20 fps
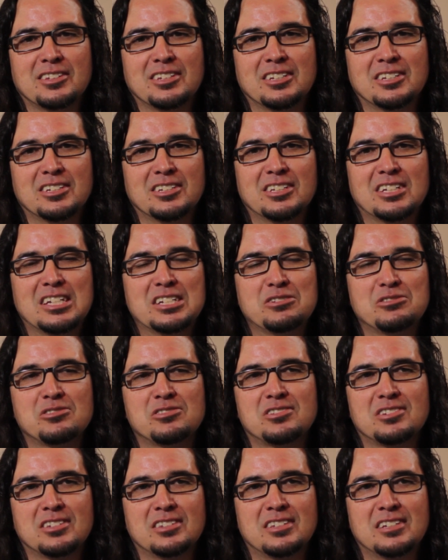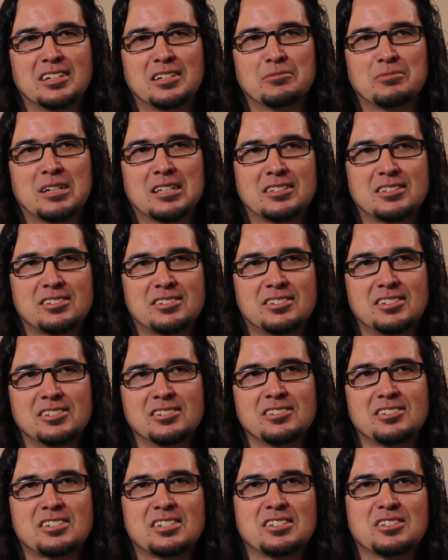The interesting thing about the
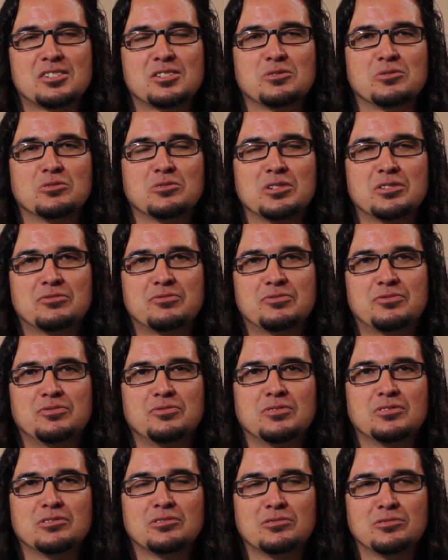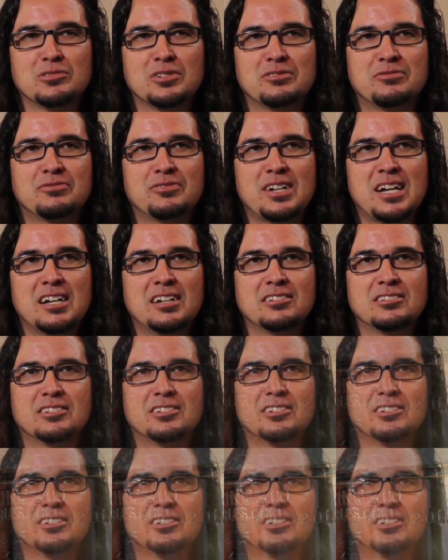stills is we found